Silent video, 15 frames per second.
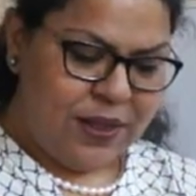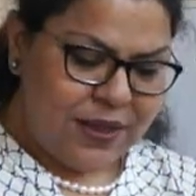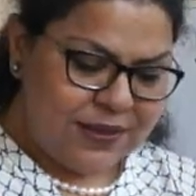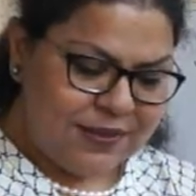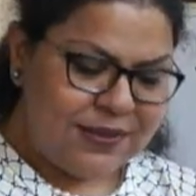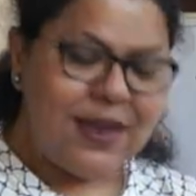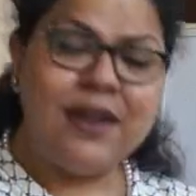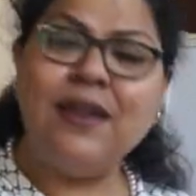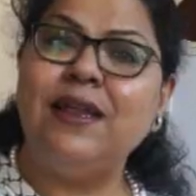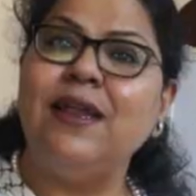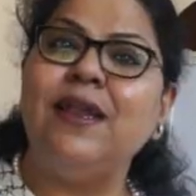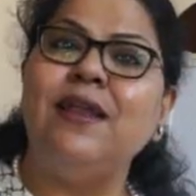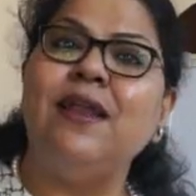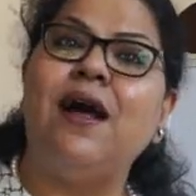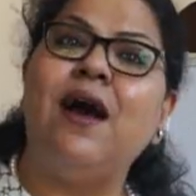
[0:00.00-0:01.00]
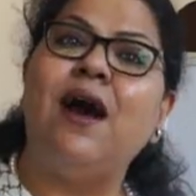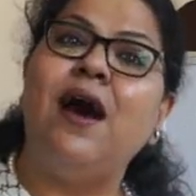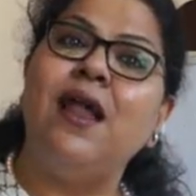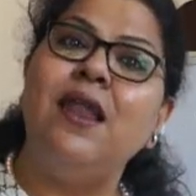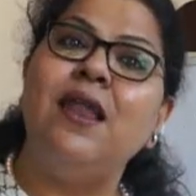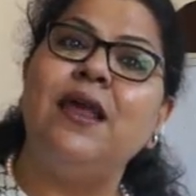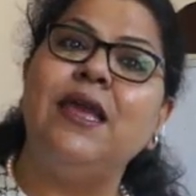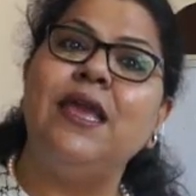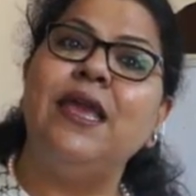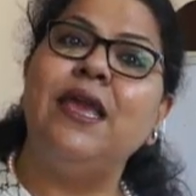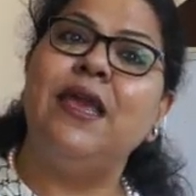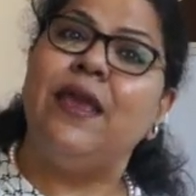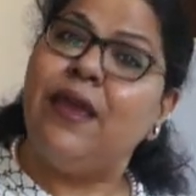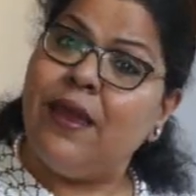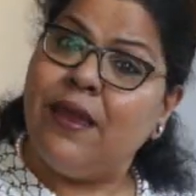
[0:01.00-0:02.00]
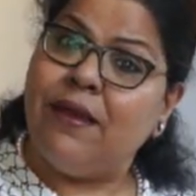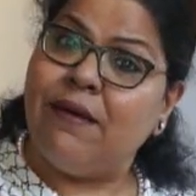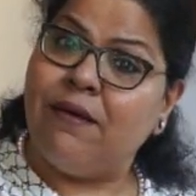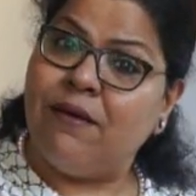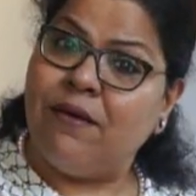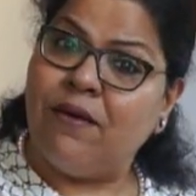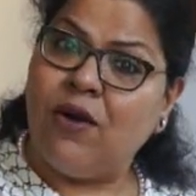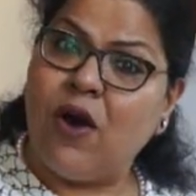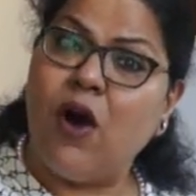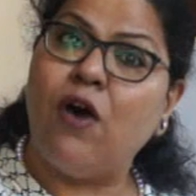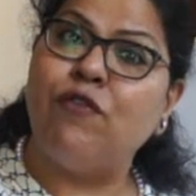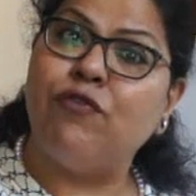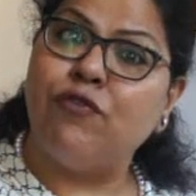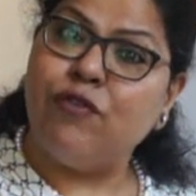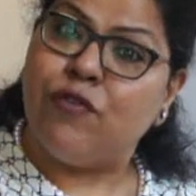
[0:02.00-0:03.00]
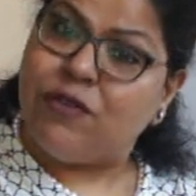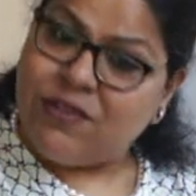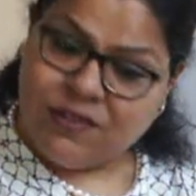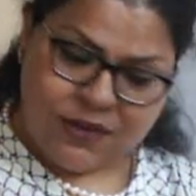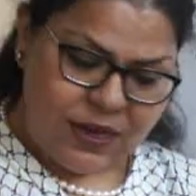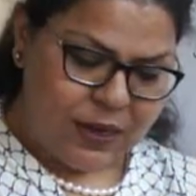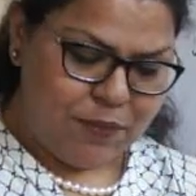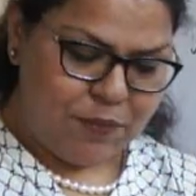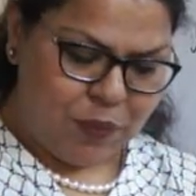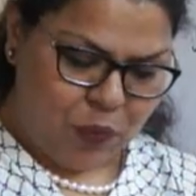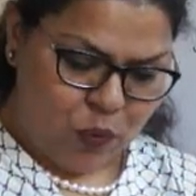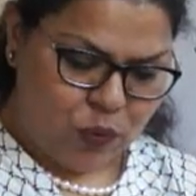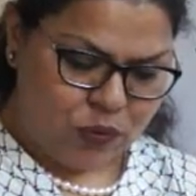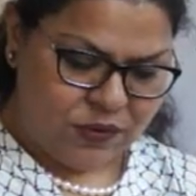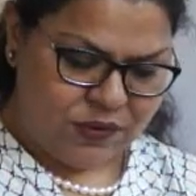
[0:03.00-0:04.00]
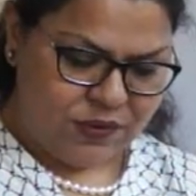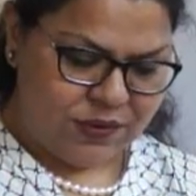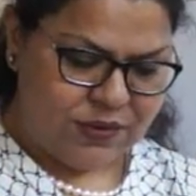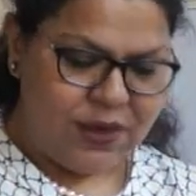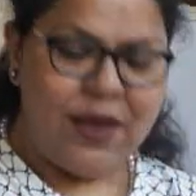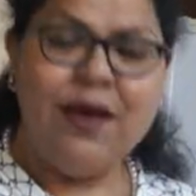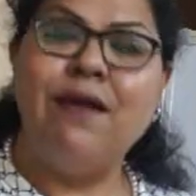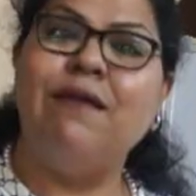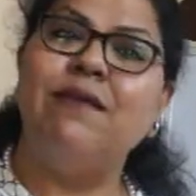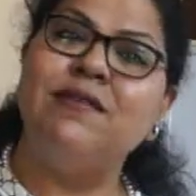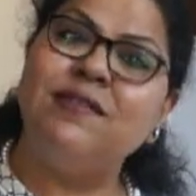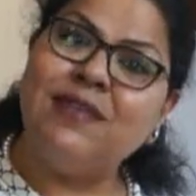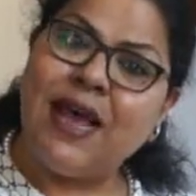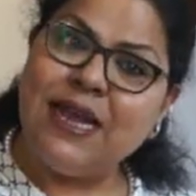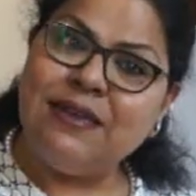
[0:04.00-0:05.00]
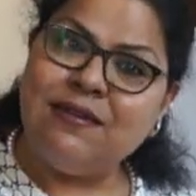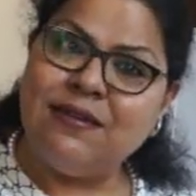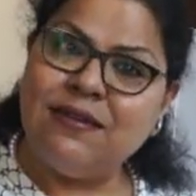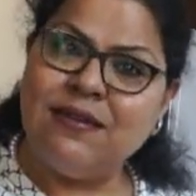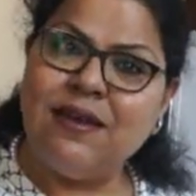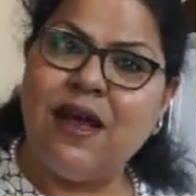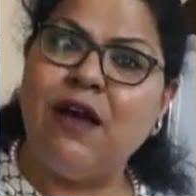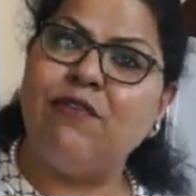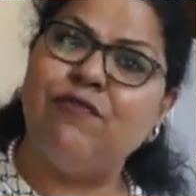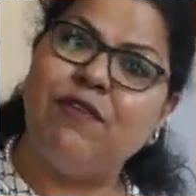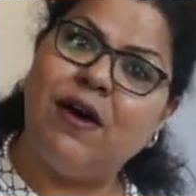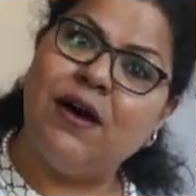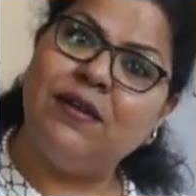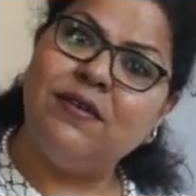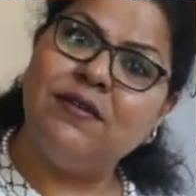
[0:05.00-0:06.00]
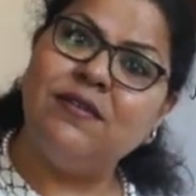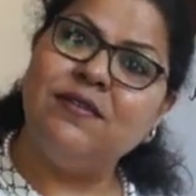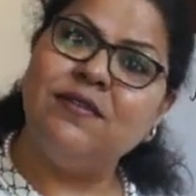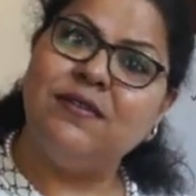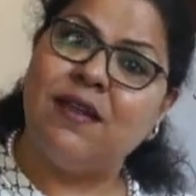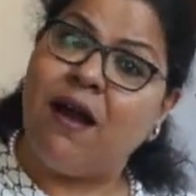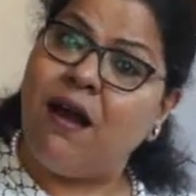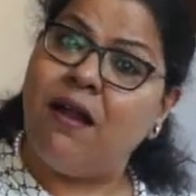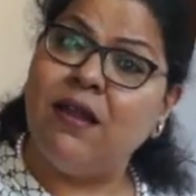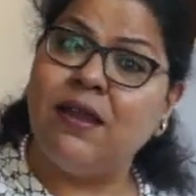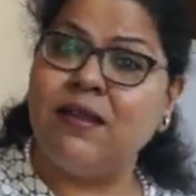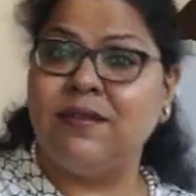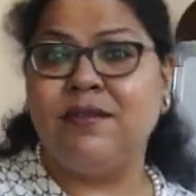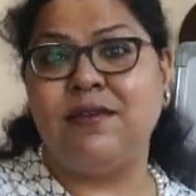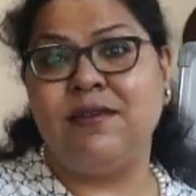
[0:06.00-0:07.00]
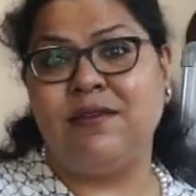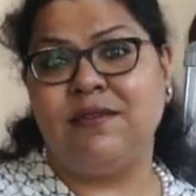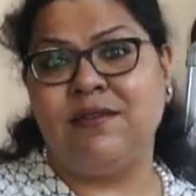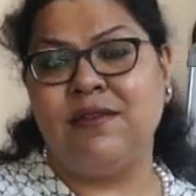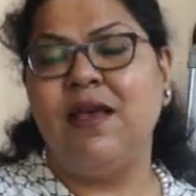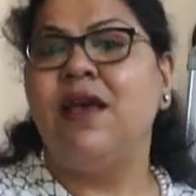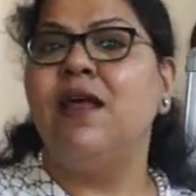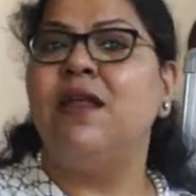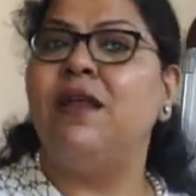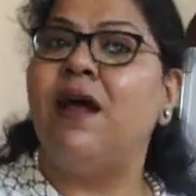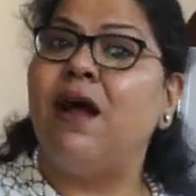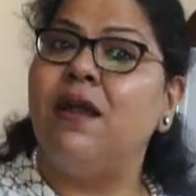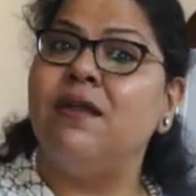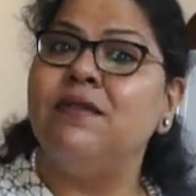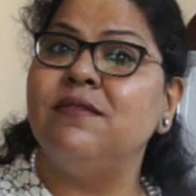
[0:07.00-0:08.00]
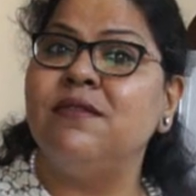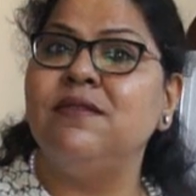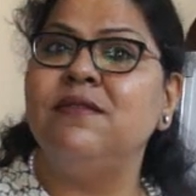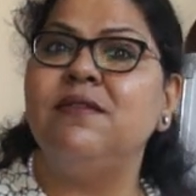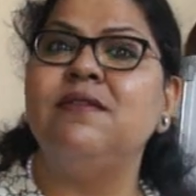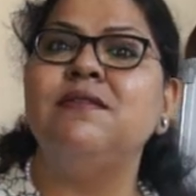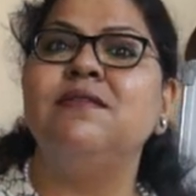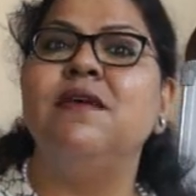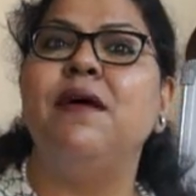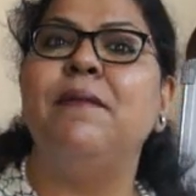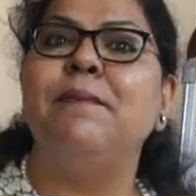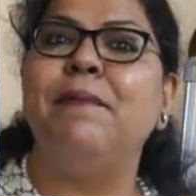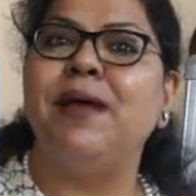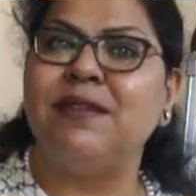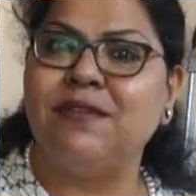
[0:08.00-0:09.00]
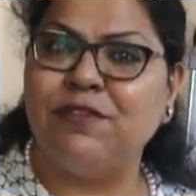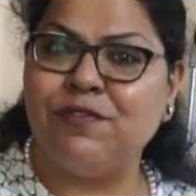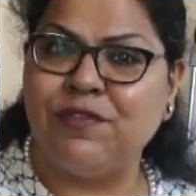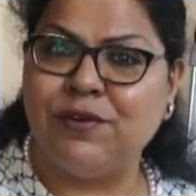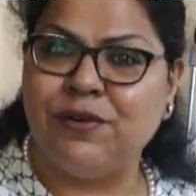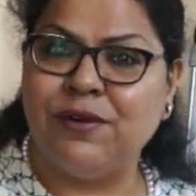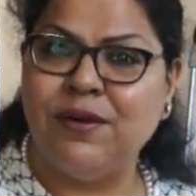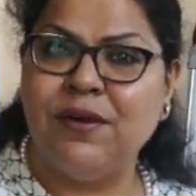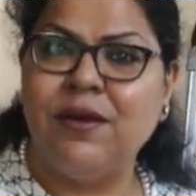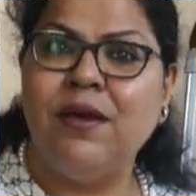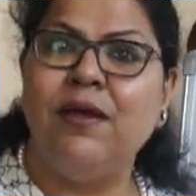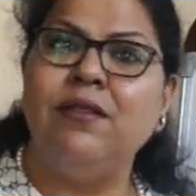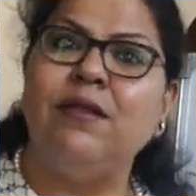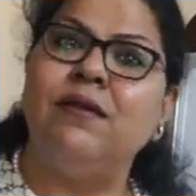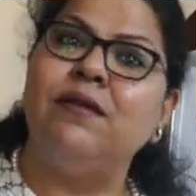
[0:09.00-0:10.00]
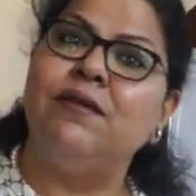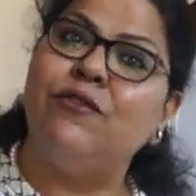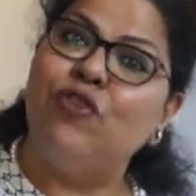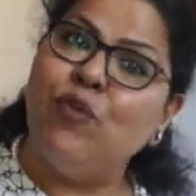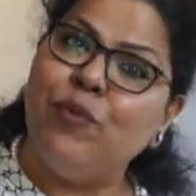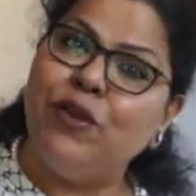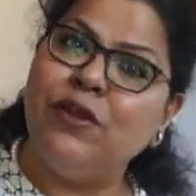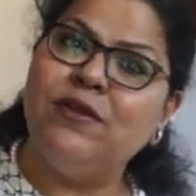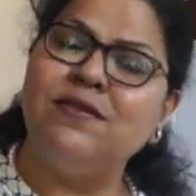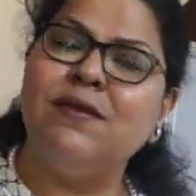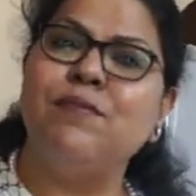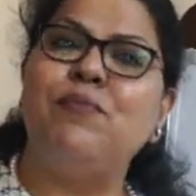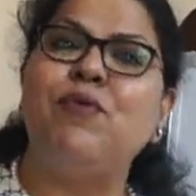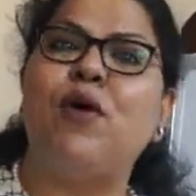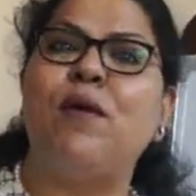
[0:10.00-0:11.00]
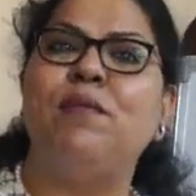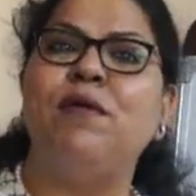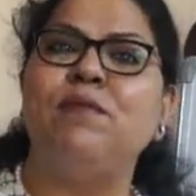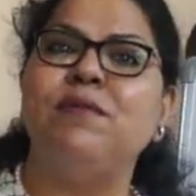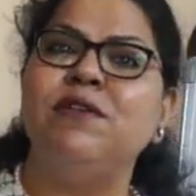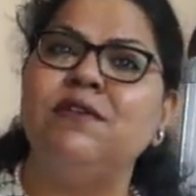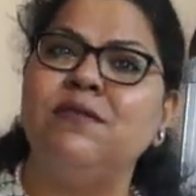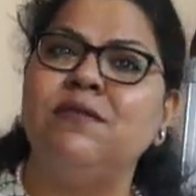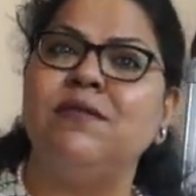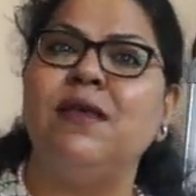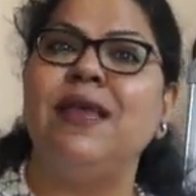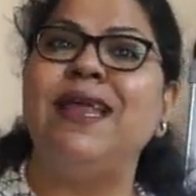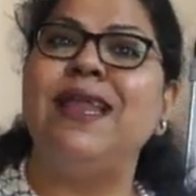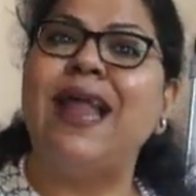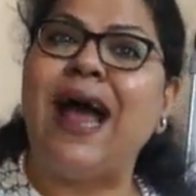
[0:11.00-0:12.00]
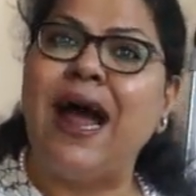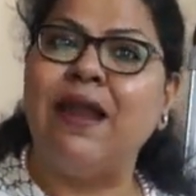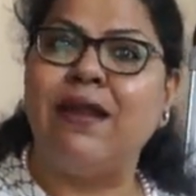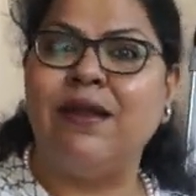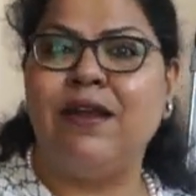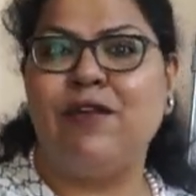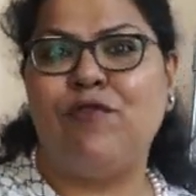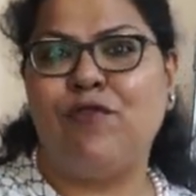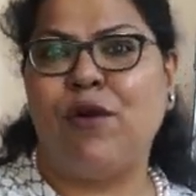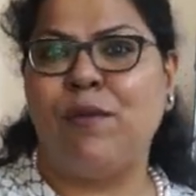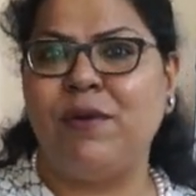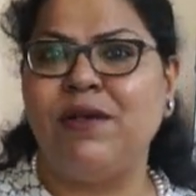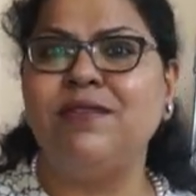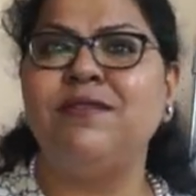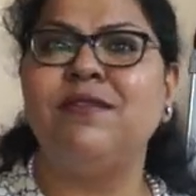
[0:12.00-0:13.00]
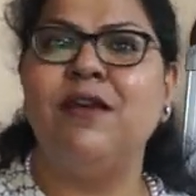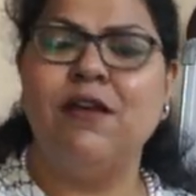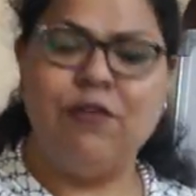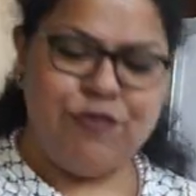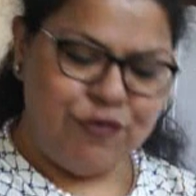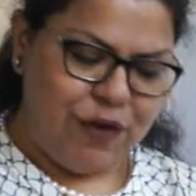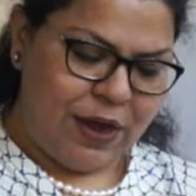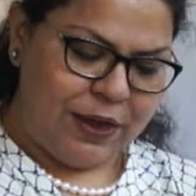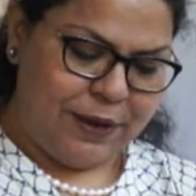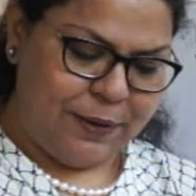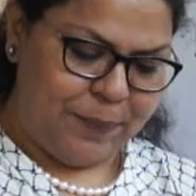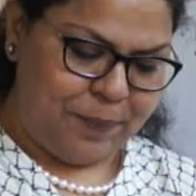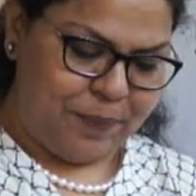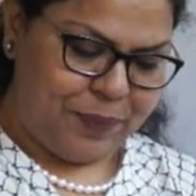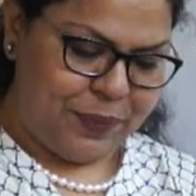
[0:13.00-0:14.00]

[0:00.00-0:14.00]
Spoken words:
The stunted, unlucky ear of twisted bones reciting a father's gnarled disease. Gnarled disease is metaphor. The rheumatism problem is inherited from his father.